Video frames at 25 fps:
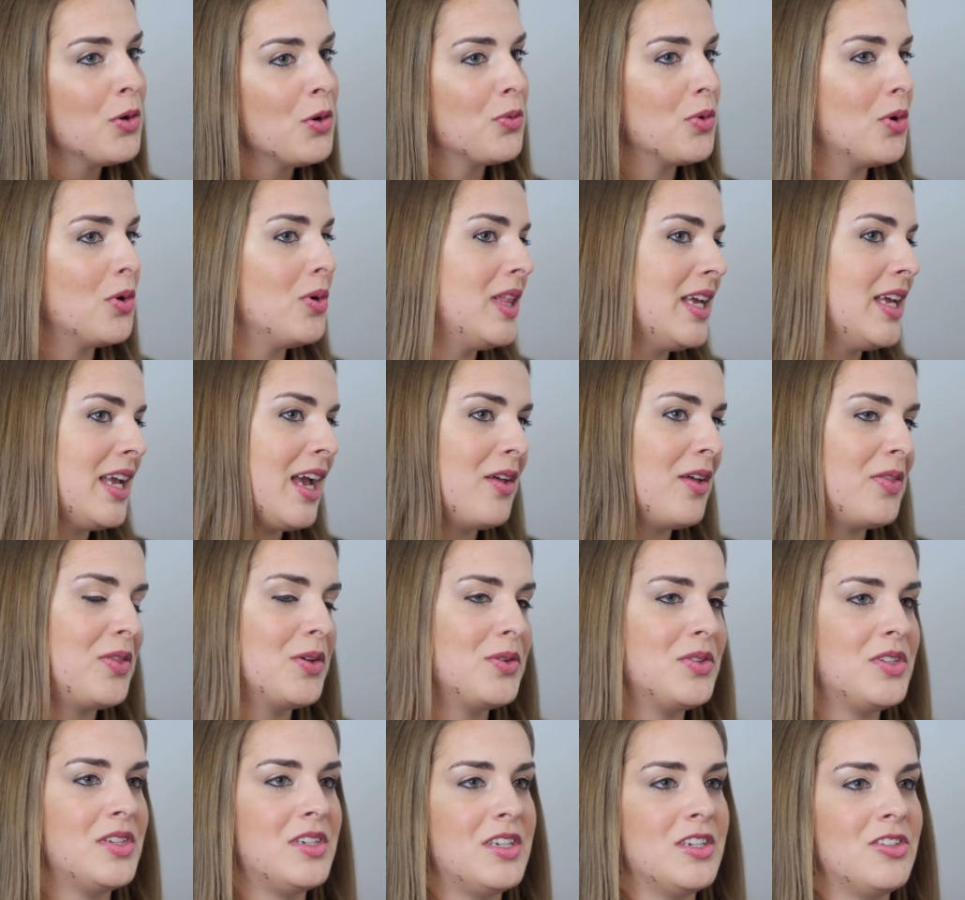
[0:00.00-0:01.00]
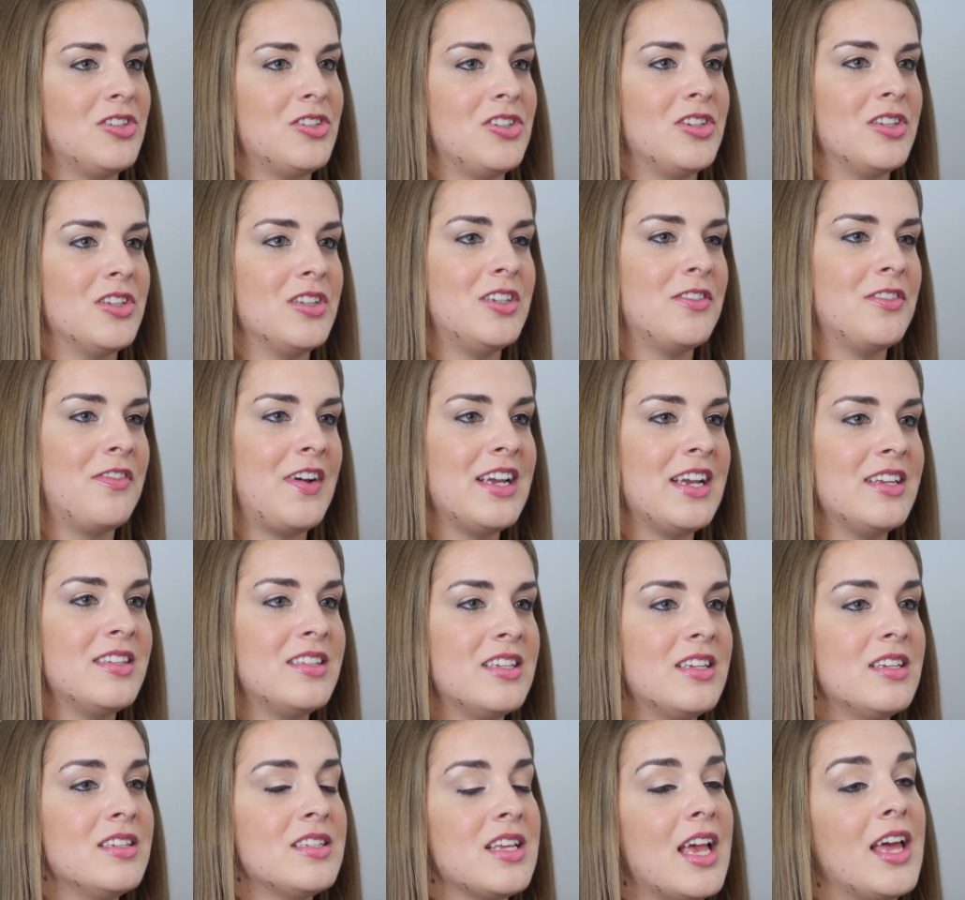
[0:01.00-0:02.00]
rolling out those additional
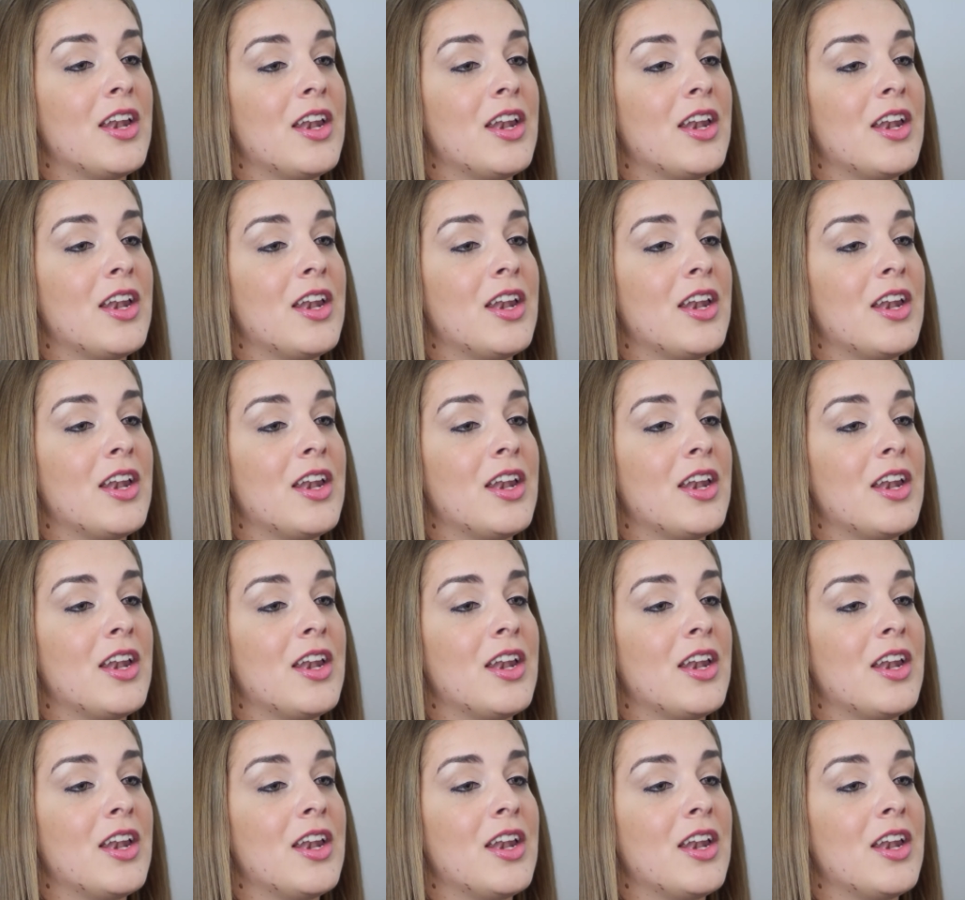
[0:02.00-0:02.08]
devices,